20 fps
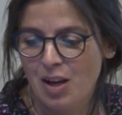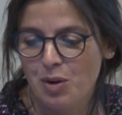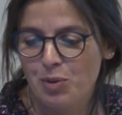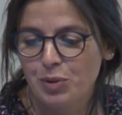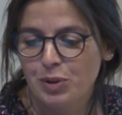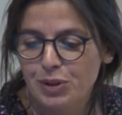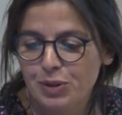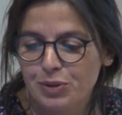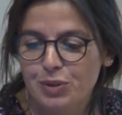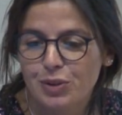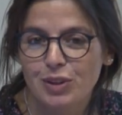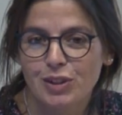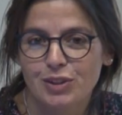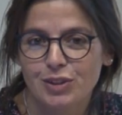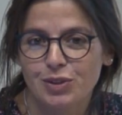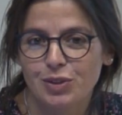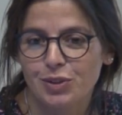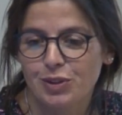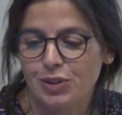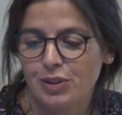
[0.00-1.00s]
We do
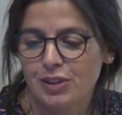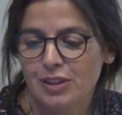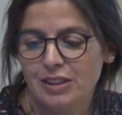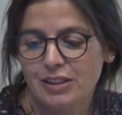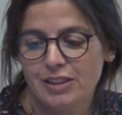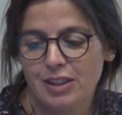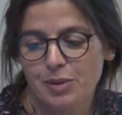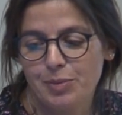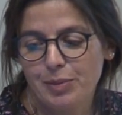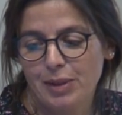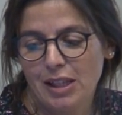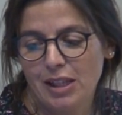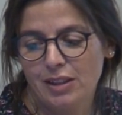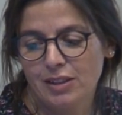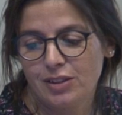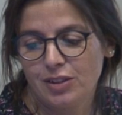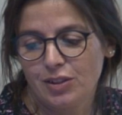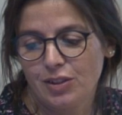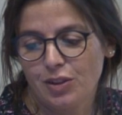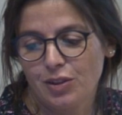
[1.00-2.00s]
also the
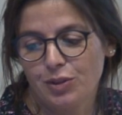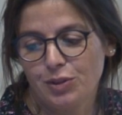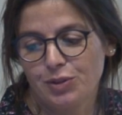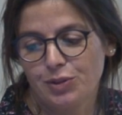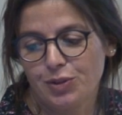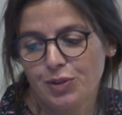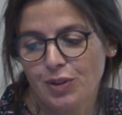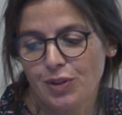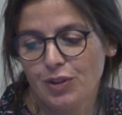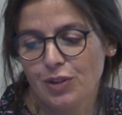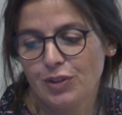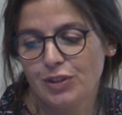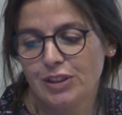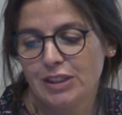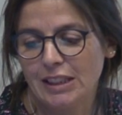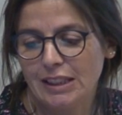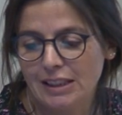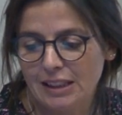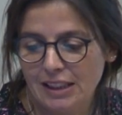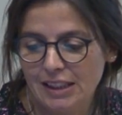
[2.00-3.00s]
germination control,
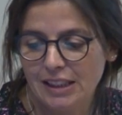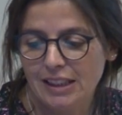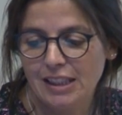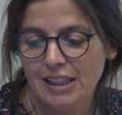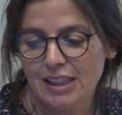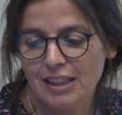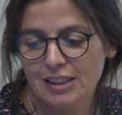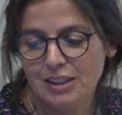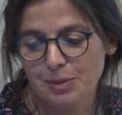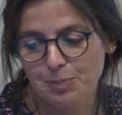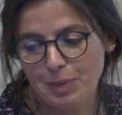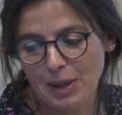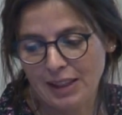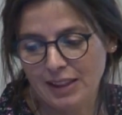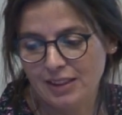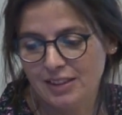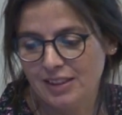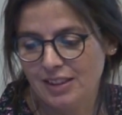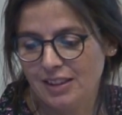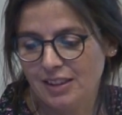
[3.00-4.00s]
seed cleanings,
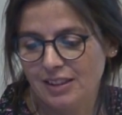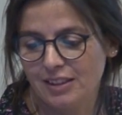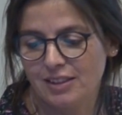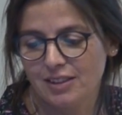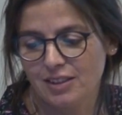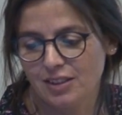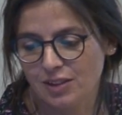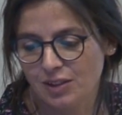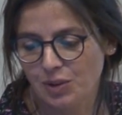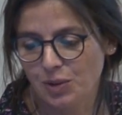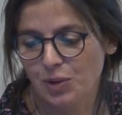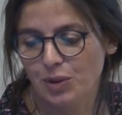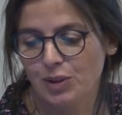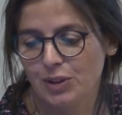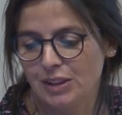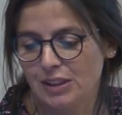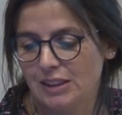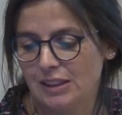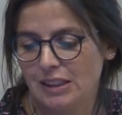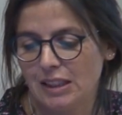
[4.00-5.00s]
packagings, all
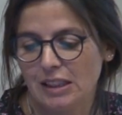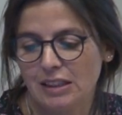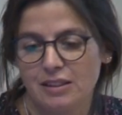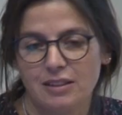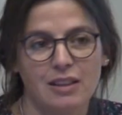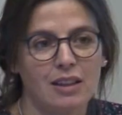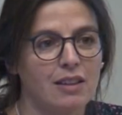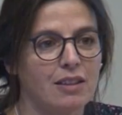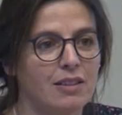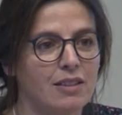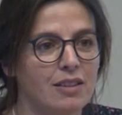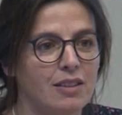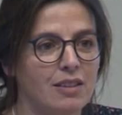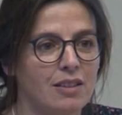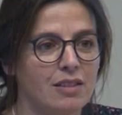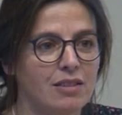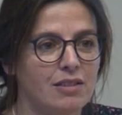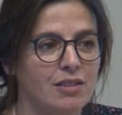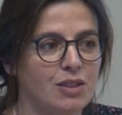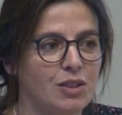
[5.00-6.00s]
these things that
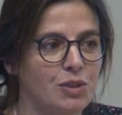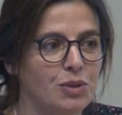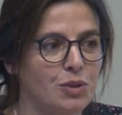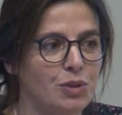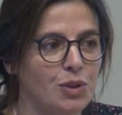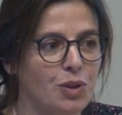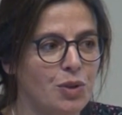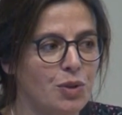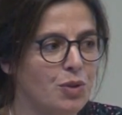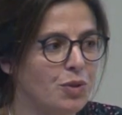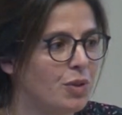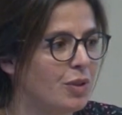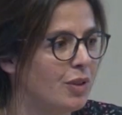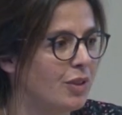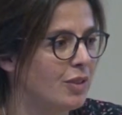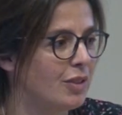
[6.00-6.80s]
you know.